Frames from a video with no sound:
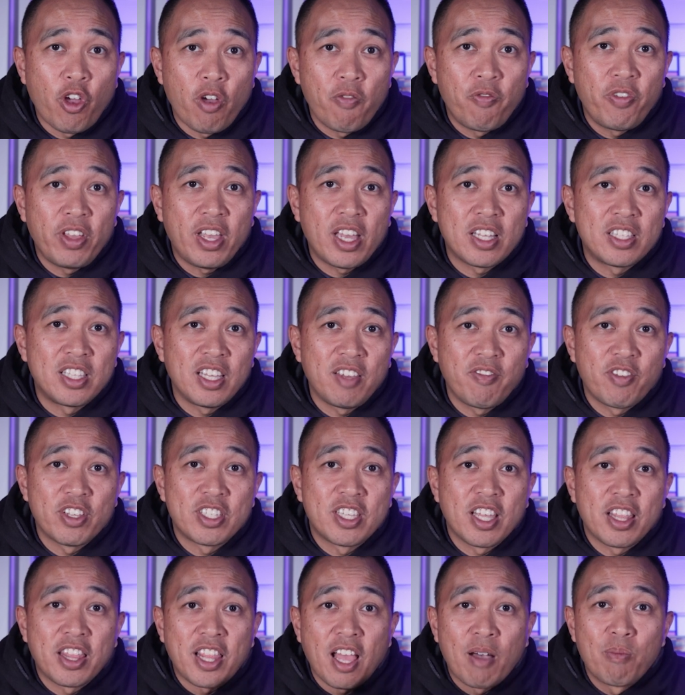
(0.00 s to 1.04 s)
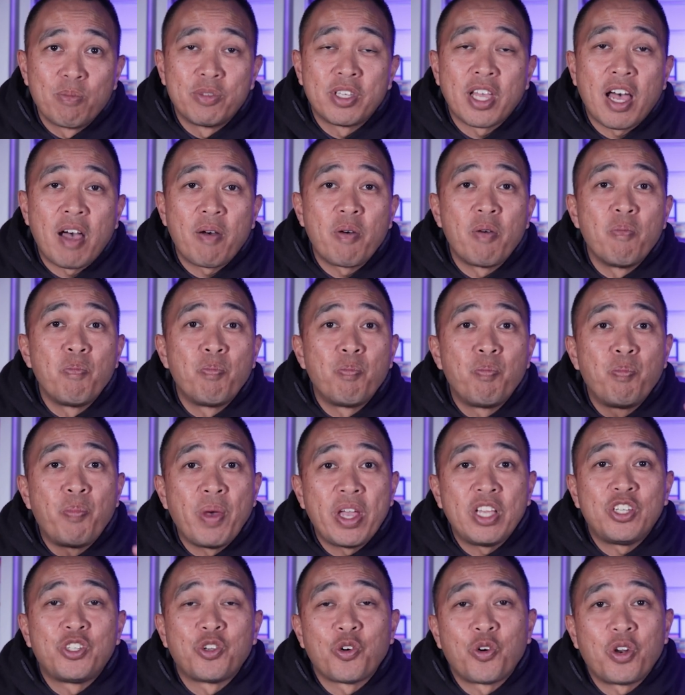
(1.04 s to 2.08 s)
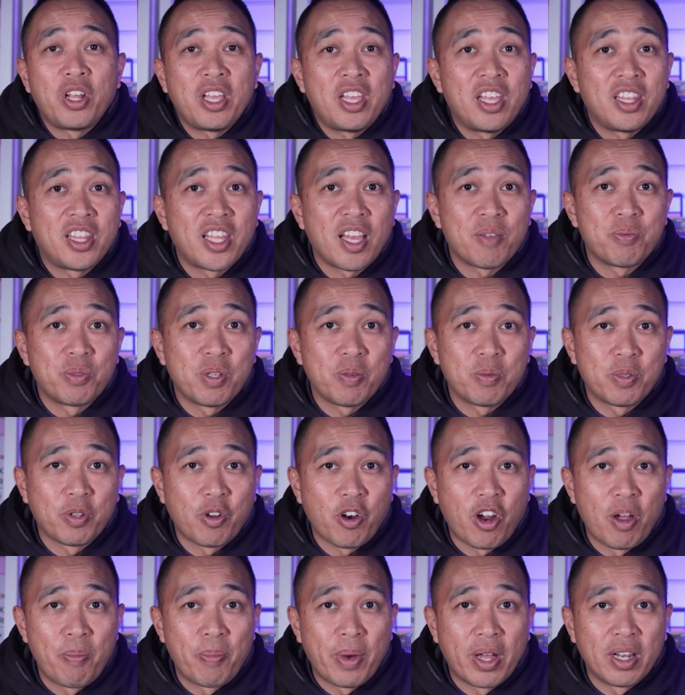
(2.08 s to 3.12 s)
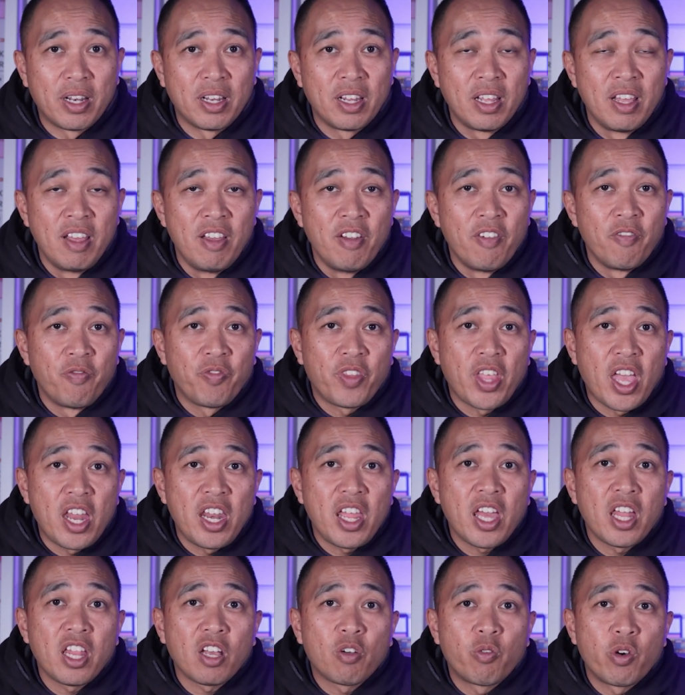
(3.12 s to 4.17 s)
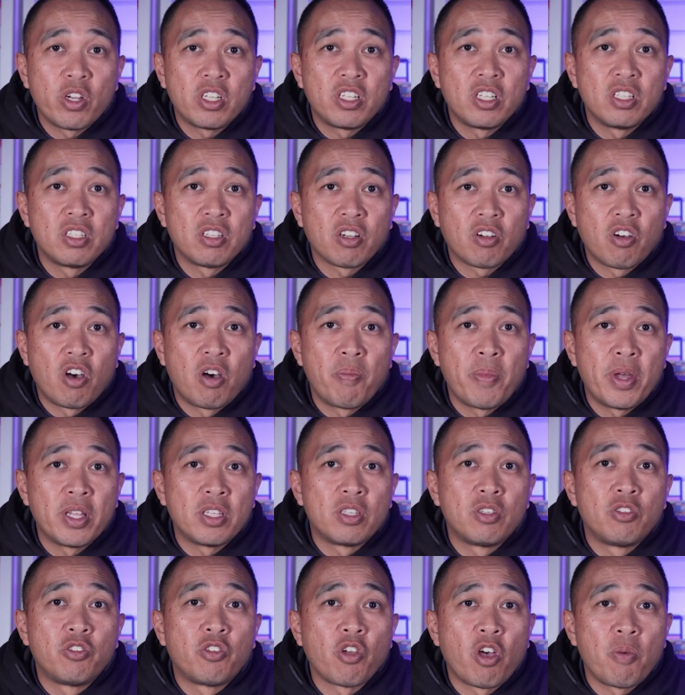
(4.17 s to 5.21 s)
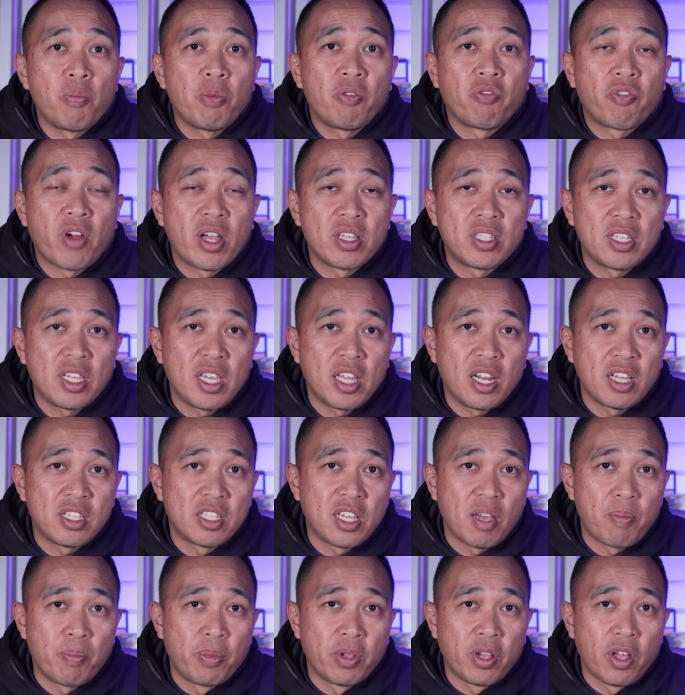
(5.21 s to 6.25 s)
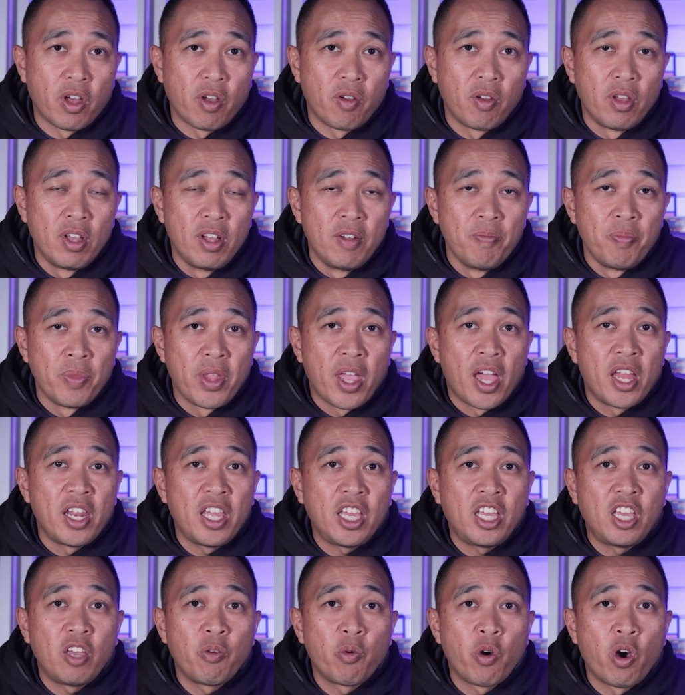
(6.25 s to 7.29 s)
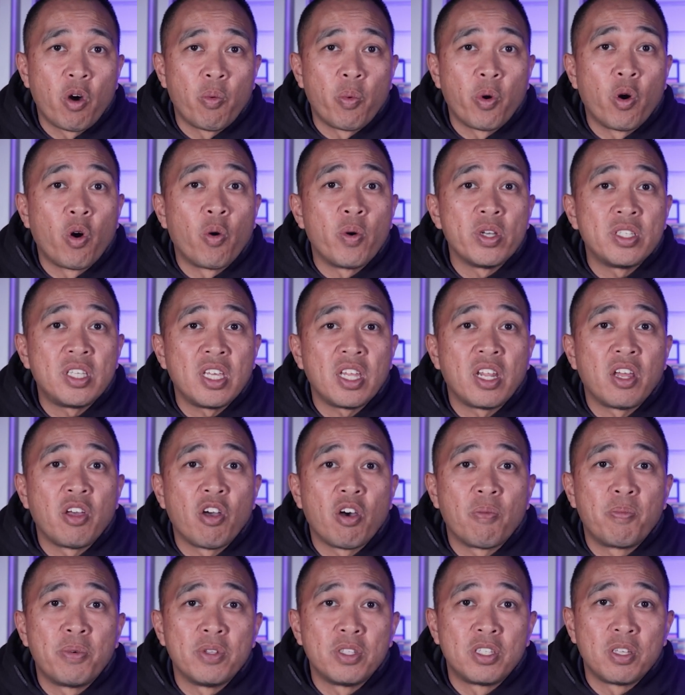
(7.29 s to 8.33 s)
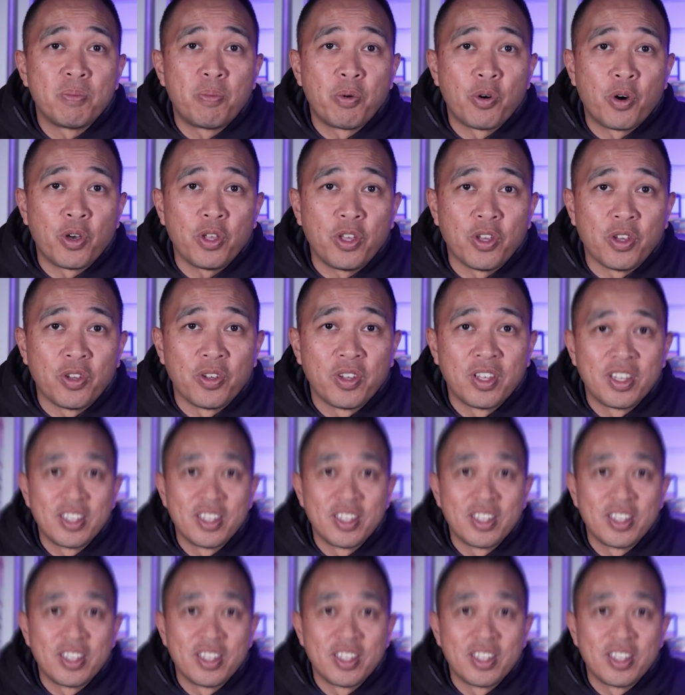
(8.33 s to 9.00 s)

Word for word: don't forget to give us a thumbs up and be sure to hit that subscribe button. Any other questions or comments, don't be afraid to hit us up below. At EQL, we're always here to help and support you.